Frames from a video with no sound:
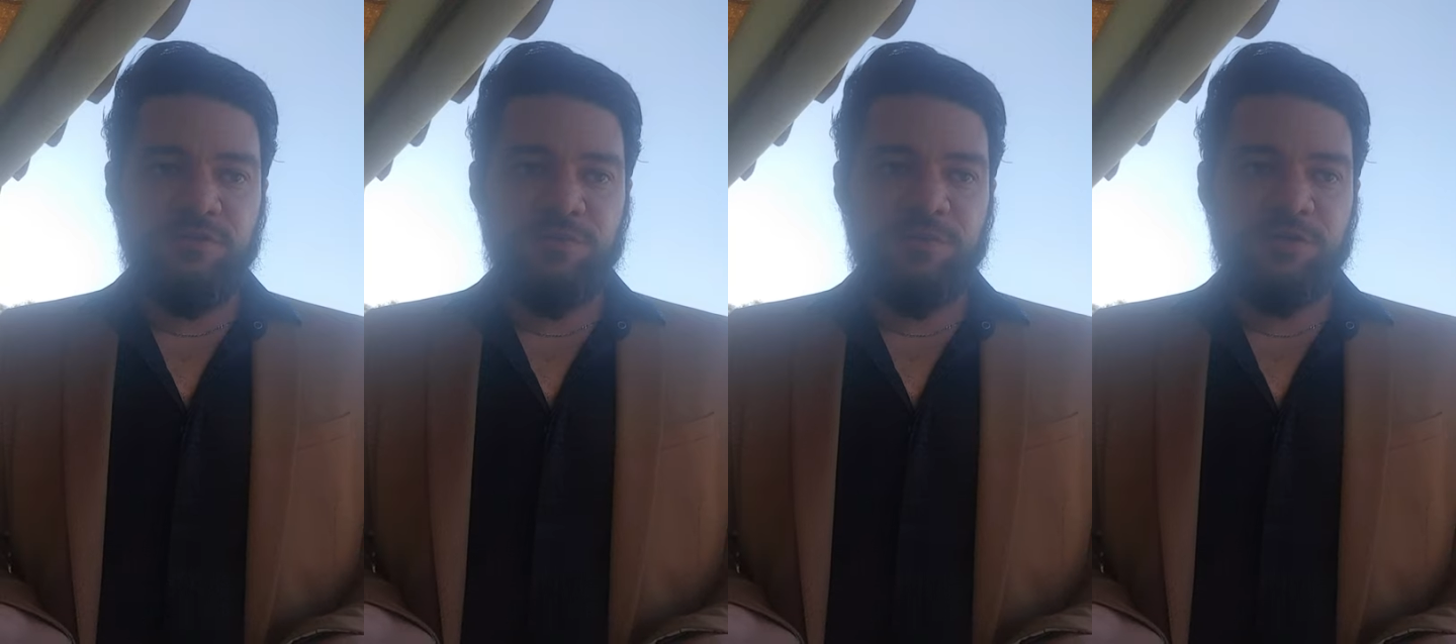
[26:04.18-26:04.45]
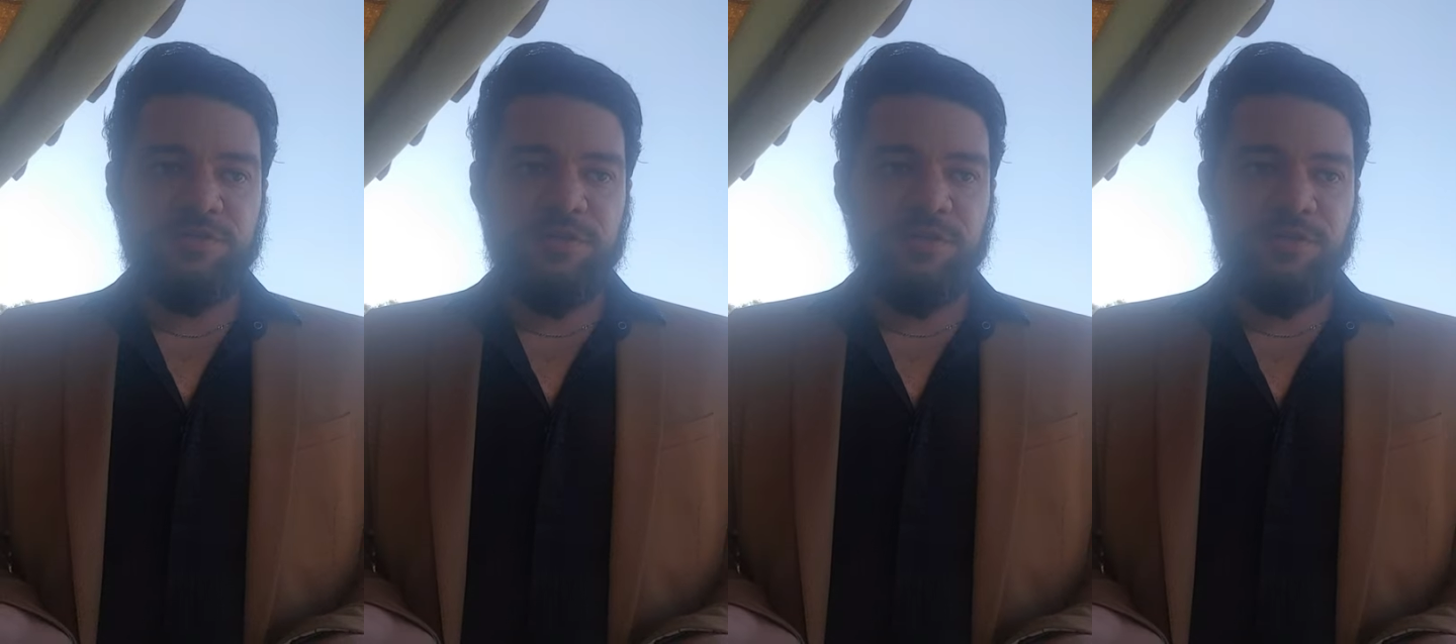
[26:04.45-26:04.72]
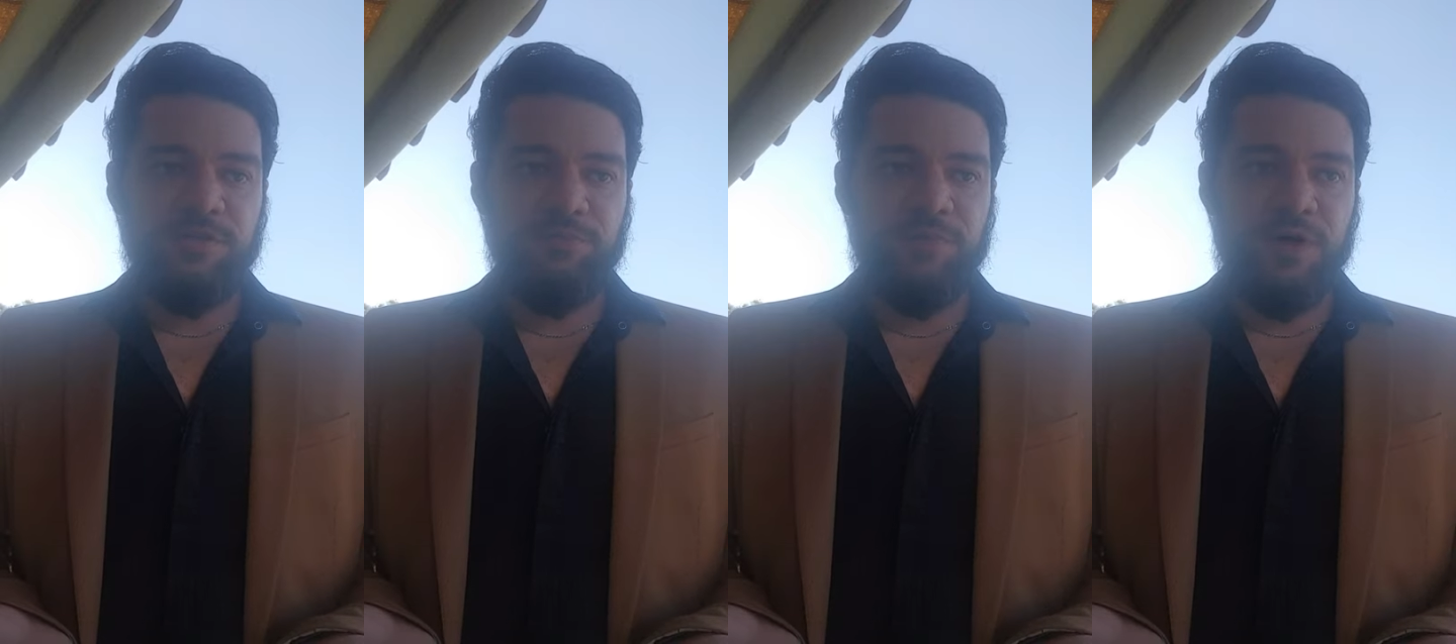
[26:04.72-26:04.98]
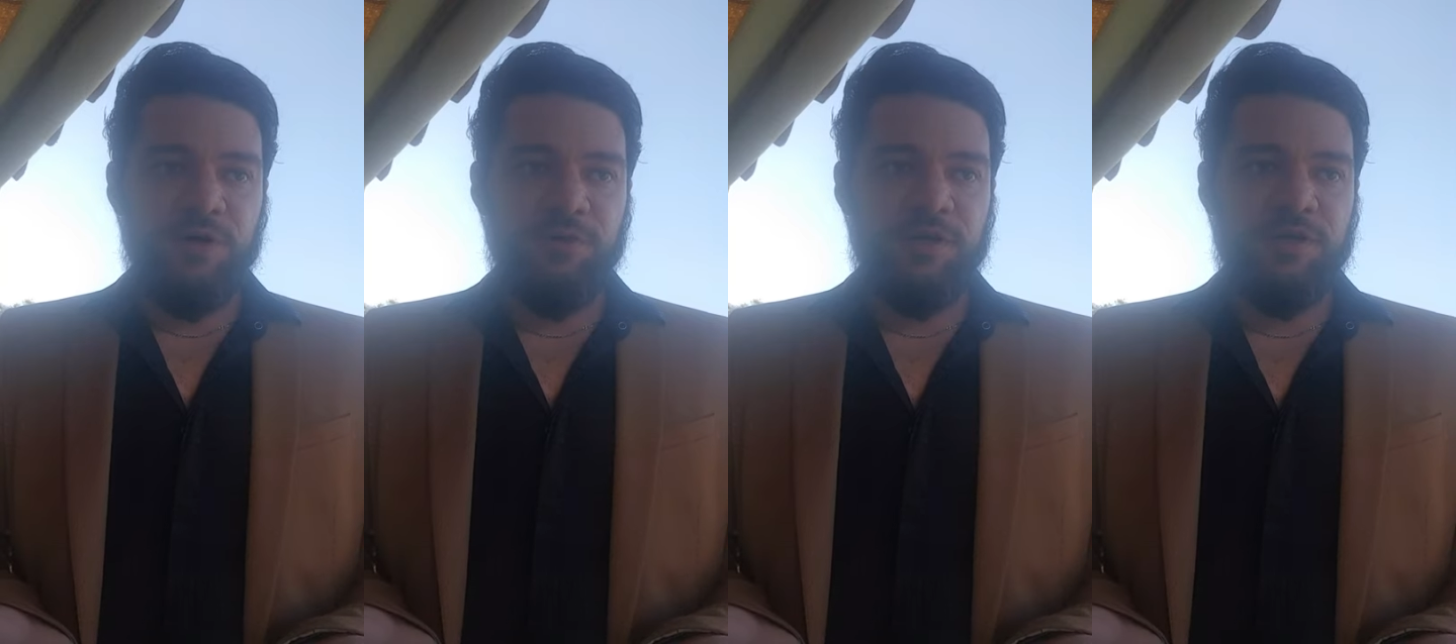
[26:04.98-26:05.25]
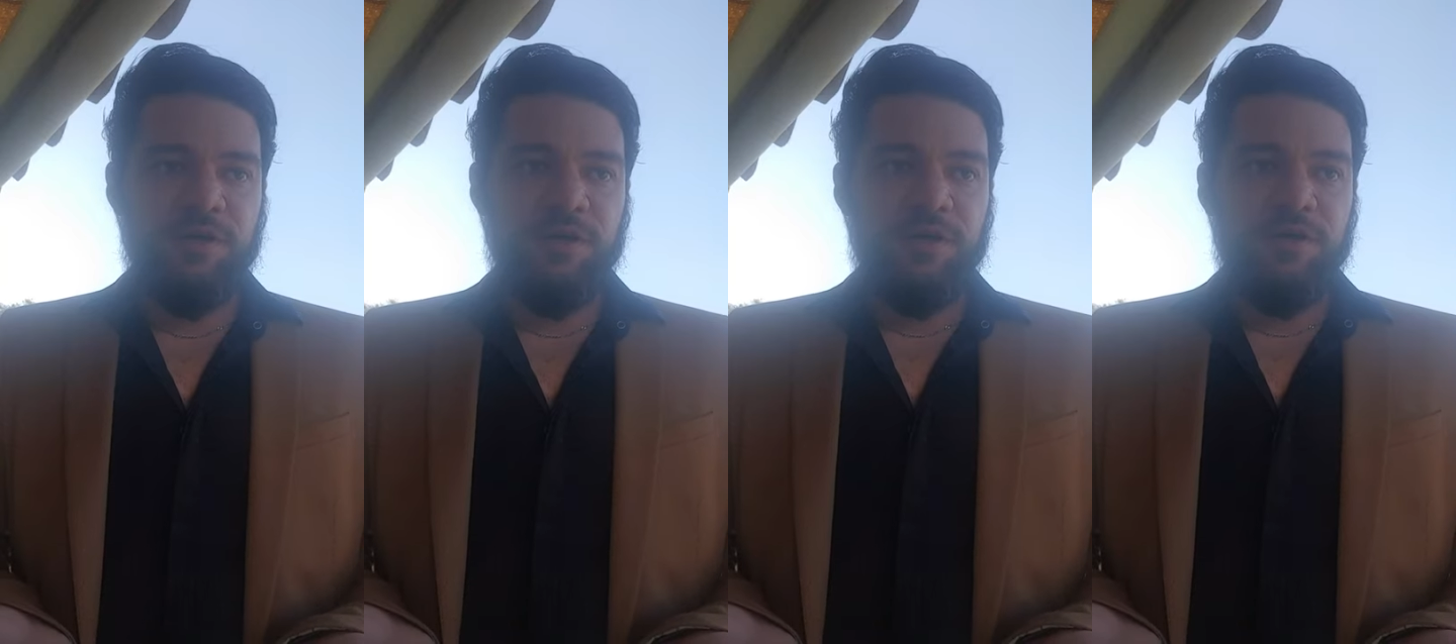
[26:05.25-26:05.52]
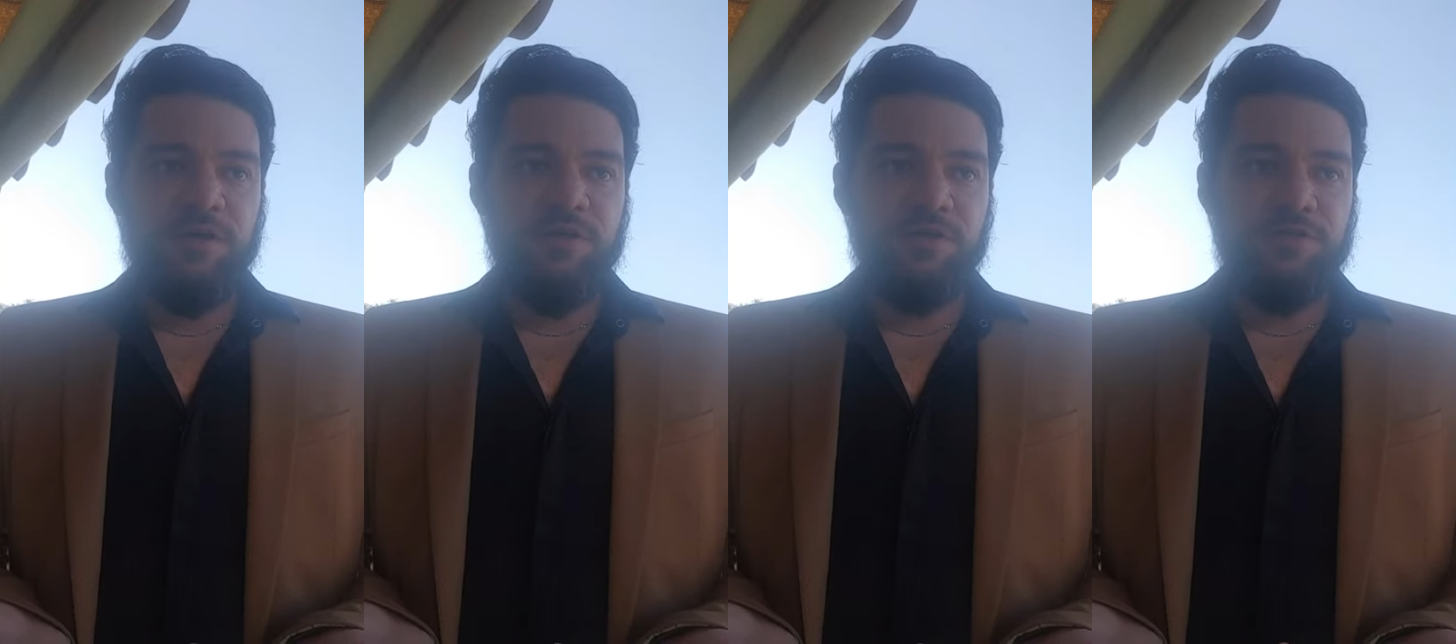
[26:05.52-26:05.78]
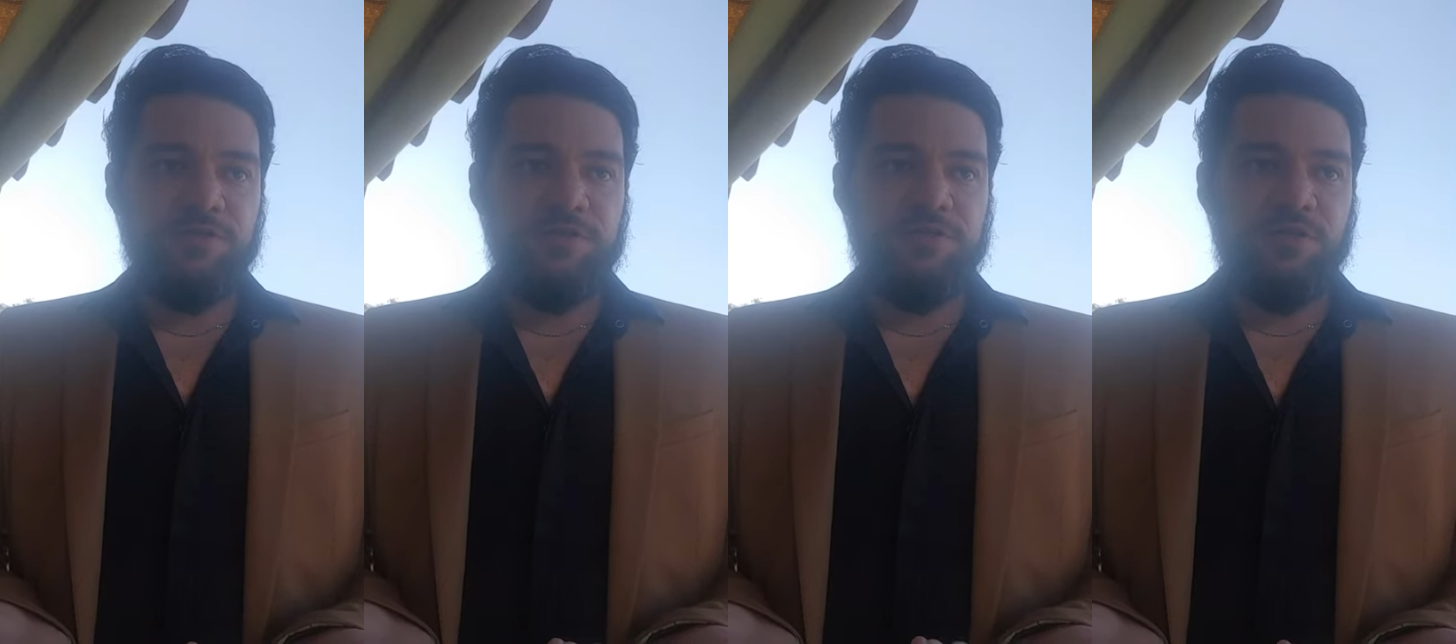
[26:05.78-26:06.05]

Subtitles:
of a particular poet, you should